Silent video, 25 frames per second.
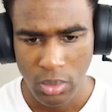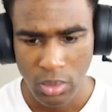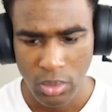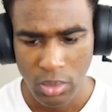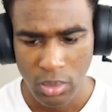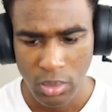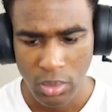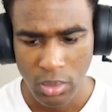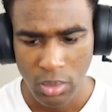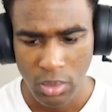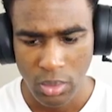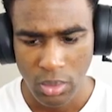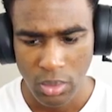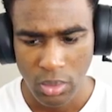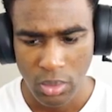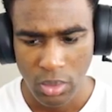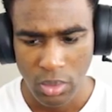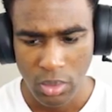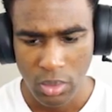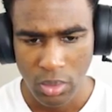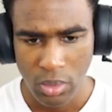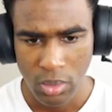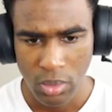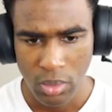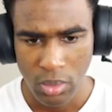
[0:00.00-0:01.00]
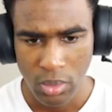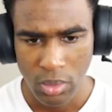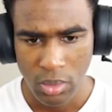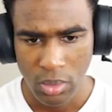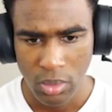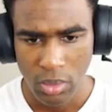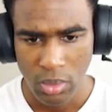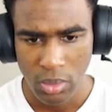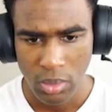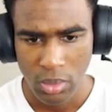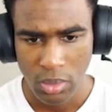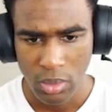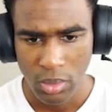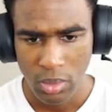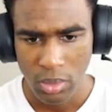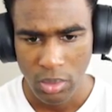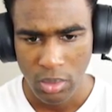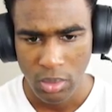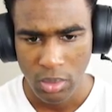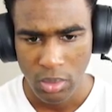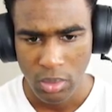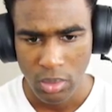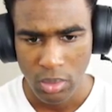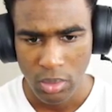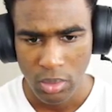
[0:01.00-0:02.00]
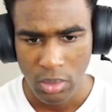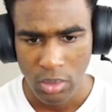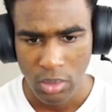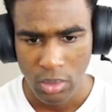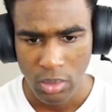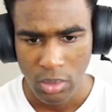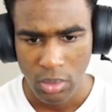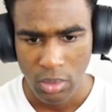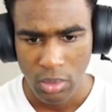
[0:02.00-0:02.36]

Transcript: [no speech]